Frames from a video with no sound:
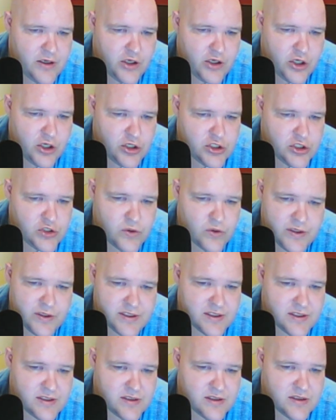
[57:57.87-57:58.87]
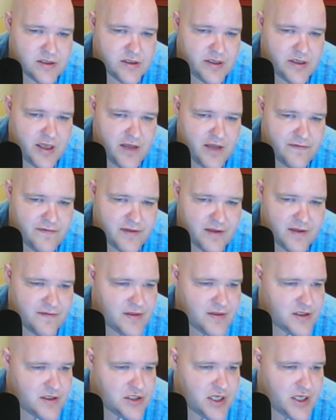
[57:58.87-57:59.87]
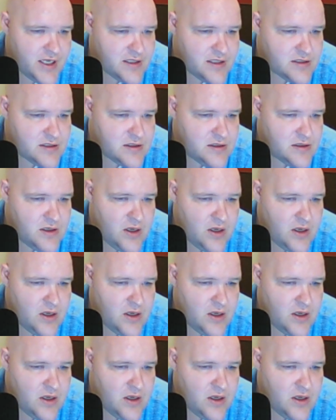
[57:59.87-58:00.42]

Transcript: good choices if given the chance.